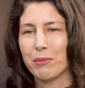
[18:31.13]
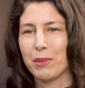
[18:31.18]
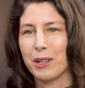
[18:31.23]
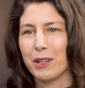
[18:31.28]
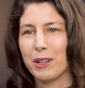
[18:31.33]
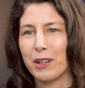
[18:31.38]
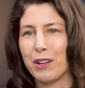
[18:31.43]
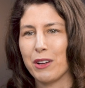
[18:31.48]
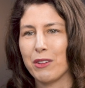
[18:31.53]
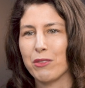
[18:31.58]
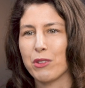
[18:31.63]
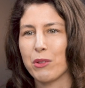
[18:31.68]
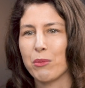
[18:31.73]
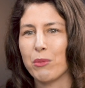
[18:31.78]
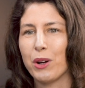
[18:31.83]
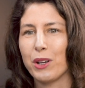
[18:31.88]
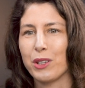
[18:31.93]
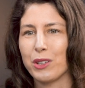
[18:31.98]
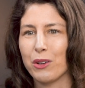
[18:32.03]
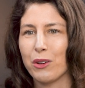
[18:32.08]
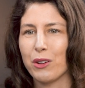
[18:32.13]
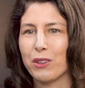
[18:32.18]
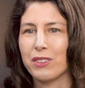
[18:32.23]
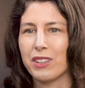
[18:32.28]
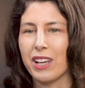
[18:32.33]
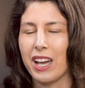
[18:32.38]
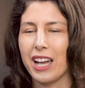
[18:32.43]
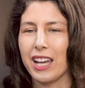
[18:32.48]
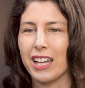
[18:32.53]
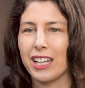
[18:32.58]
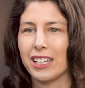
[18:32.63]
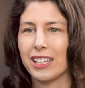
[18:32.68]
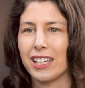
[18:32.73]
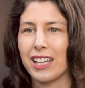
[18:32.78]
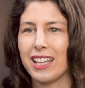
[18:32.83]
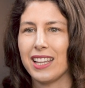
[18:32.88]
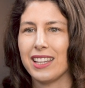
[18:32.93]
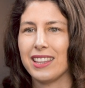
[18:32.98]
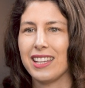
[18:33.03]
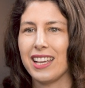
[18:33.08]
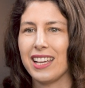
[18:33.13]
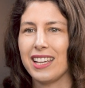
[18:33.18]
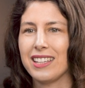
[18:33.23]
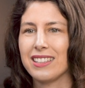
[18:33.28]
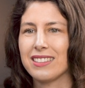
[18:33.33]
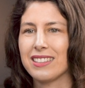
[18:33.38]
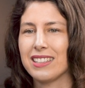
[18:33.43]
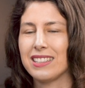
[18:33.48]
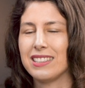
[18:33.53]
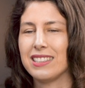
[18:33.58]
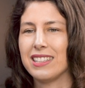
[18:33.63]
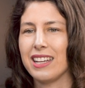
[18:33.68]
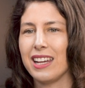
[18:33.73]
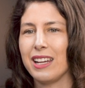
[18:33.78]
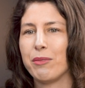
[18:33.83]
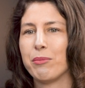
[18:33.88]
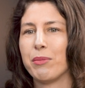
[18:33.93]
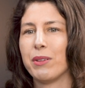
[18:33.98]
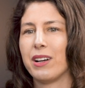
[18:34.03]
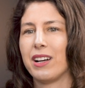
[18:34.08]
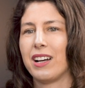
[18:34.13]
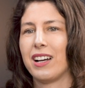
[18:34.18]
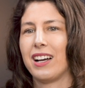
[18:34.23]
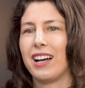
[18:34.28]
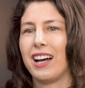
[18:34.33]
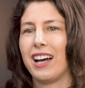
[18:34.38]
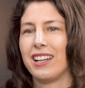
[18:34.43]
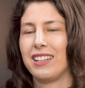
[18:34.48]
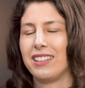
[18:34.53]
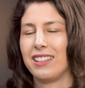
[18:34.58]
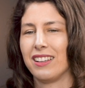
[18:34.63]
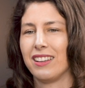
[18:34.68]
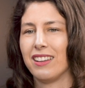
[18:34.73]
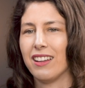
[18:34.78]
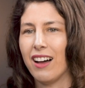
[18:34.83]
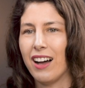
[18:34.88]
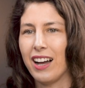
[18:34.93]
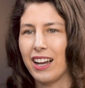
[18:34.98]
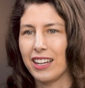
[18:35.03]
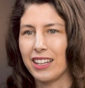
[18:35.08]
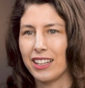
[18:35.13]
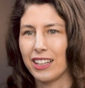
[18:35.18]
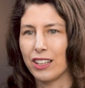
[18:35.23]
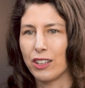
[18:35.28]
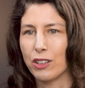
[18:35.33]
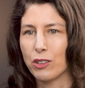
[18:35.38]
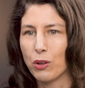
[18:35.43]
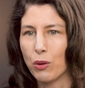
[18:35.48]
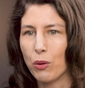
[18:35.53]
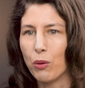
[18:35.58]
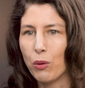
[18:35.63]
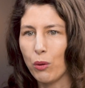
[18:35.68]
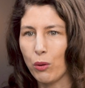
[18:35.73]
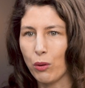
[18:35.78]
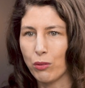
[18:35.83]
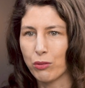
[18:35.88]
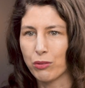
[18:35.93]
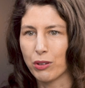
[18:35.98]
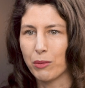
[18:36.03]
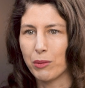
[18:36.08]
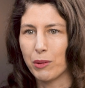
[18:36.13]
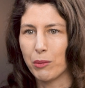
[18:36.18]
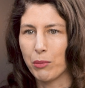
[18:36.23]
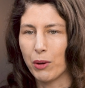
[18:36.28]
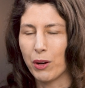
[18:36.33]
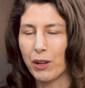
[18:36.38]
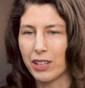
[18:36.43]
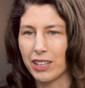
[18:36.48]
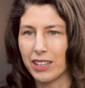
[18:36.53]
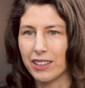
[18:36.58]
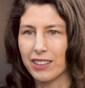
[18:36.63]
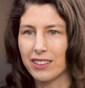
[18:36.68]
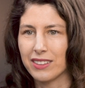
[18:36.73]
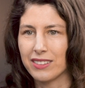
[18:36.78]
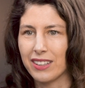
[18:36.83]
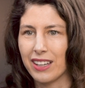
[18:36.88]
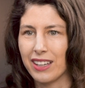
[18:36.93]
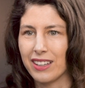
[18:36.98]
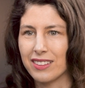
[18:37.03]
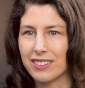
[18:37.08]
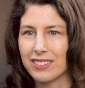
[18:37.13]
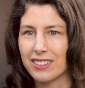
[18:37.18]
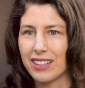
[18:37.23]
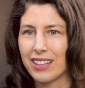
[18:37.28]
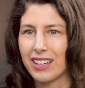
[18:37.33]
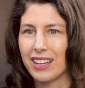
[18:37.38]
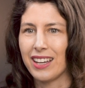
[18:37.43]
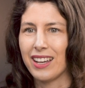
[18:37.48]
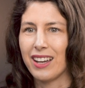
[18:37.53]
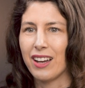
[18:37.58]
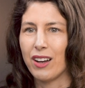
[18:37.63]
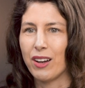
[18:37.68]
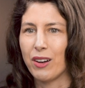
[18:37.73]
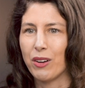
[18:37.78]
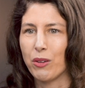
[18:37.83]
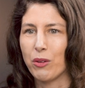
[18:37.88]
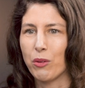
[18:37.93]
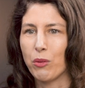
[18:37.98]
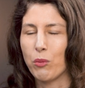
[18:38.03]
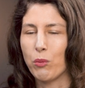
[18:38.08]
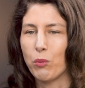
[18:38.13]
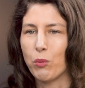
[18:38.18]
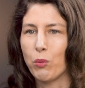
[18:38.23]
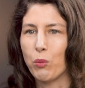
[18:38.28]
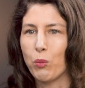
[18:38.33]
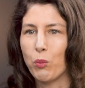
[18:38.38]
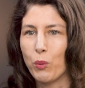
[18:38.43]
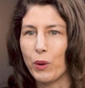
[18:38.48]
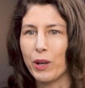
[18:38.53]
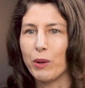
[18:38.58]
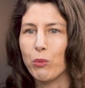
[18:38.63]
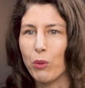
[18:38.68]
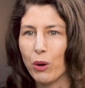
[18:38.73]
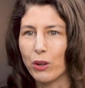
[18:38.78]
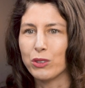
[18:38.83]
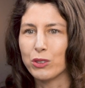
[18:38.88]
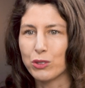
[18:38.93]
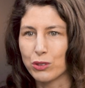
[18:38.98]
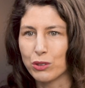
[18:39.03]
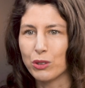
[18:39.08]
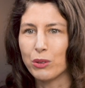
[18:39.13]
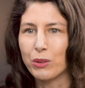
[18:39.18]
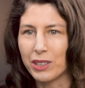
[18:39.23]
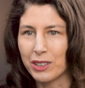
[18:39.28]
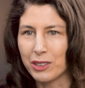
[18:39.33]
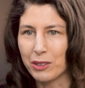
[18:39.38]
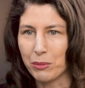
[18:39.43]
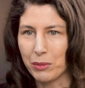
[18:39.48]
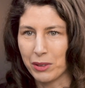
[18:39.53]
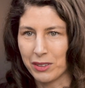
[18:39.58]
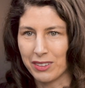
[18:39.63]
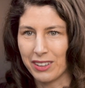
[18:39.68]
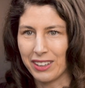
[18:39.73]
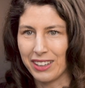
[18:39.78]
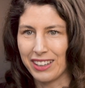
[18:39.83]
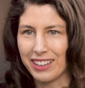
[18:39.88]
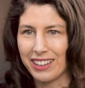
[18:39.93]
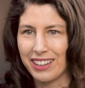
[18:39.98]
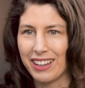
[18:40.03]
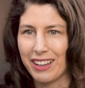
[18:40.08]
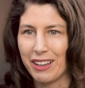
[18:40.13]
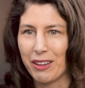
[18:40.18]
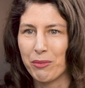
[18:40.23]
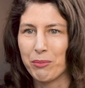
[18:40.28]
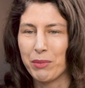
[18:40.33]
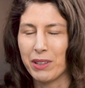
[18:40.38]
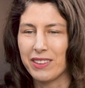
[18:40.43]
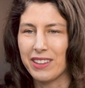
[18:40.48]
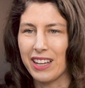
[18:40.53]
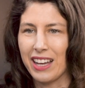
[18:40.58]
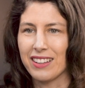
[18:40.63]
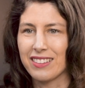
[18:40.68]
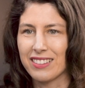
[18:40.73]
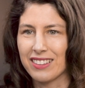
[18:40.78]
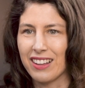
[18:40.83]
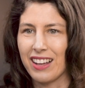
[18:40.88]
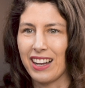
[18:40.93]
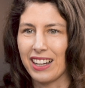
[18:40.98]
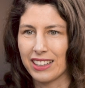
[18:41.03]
But from what you're saying, there is a deeper underlying call from the body that says we want true intimacy, but that's